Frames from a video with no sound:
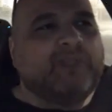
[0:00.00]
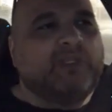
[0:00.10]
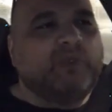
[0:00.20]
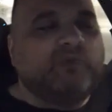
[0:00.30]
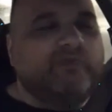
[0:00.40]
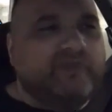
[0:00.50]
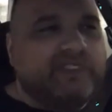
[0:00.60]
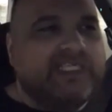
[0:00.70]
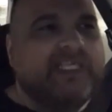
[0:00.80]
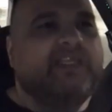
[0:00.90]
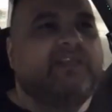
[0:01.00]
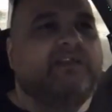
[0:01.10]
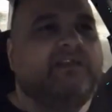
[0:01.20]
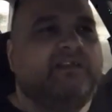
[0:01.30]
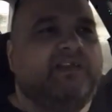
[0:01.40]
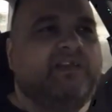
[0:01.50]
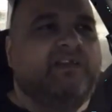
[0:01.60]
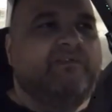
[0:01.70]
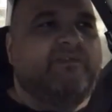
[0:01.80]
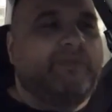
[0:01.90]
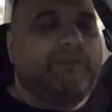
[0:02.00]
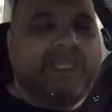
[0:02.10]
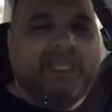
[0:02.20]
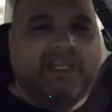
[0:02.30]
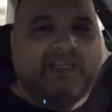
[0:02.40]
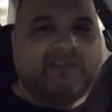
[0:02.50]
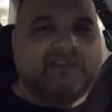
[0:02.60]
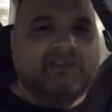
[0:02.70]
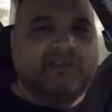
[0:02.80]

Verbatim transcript: you've seen from the beginnings